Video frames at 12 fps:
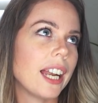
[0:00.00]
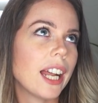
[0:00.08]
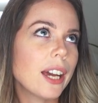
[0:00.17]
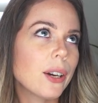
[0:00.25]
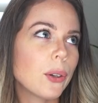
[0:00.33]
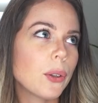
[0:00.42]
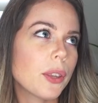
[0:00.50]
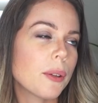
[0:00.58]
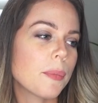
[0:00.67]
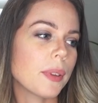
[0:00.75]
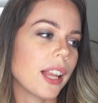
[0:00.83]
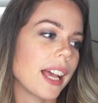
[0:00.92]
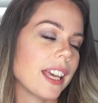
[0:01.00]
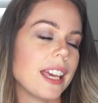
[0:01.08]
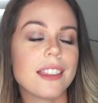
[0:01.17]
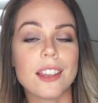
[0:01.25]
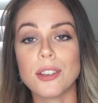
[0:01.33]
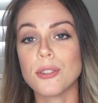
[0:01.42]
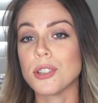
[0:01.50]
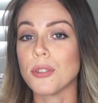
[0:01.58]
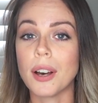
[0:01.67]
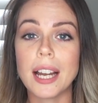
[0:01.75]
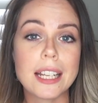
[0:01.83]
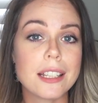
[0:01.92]
and I call them like either your
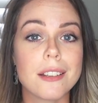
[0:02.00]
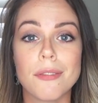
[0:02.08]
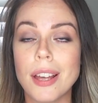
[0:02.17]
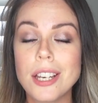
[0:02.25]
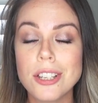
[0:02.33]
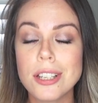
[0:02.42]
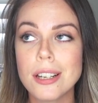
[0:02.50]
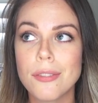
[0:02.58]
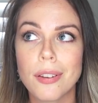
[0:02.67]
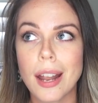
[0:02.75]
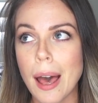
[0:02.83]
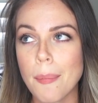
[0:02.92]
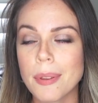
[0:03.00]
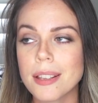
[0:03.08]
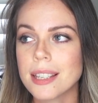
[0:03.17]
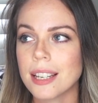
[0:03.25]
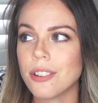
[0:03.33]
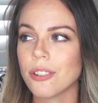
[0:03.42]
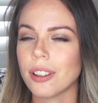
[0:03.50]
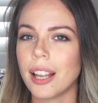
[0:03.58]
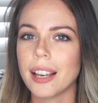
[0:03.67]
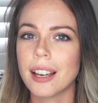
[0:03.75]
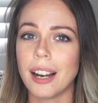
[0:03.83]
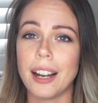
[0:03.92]
divine intervention if it happens and you're
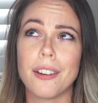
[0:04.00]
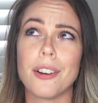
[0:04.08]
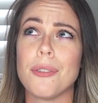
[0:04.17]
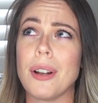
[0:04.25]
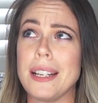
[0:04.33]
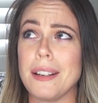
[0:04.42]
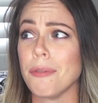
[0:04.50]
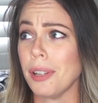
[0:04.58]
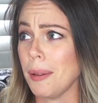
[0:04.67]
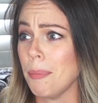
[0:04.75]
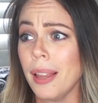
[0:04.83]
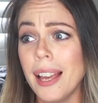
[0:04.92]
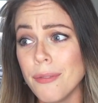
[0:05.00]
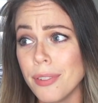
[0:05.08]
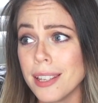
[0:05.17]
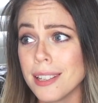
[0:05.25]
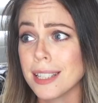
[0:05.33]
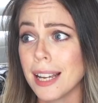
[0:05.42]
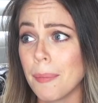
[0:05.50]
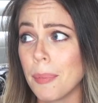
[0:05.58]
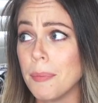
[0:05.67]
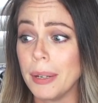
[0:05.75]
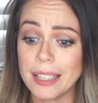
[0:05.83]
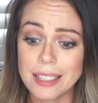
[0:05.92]
like, I didn't really plan for to
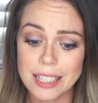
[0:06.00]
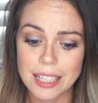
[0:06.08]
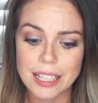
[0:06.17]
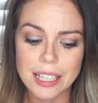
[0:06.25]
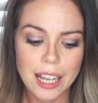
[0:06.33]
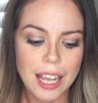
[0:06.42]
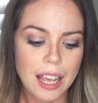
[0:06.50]
happen, but it did.